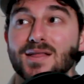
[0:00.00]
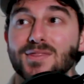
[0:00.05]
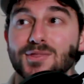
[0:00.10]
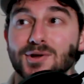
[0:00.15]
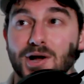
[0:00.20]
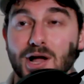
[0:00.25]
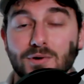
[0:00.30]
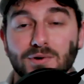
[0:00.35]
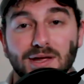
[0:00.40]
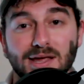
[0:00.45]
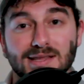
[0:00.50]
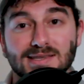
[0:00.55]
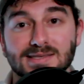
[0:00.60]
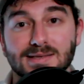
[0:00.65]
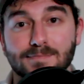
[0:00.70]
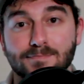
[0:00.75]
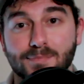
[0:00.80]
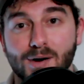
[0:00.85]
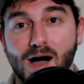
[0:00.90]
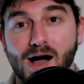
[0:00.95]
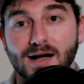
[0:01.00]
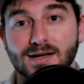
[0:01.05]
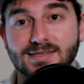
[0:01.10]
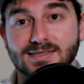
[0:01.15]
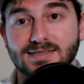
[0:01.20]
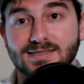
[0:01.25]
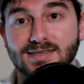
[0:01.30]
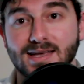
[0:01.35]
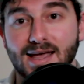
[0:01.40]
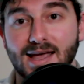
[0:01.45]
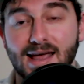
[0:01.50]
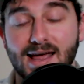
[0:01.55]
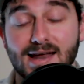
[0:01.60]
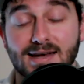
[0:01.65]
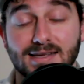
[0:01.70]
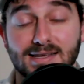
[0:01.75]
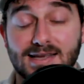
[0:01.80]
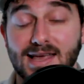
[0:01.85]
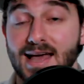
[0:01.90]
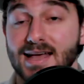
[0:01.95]
They're going against the Bucs,
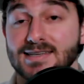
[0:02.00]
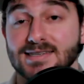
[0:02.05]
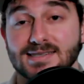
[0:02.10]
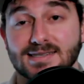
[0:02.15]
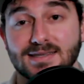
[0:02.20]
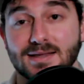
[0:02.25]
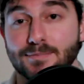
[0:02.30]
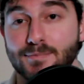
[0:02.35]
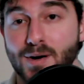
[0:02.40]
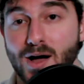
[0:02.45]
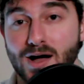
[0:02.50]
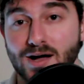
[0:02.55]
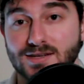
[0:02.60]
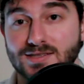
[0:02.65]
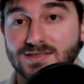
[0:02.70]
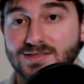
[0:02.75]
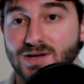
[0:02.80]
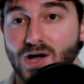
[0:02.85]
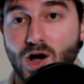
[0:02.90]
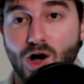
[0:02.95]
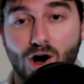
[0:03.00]
and yes, the Bucs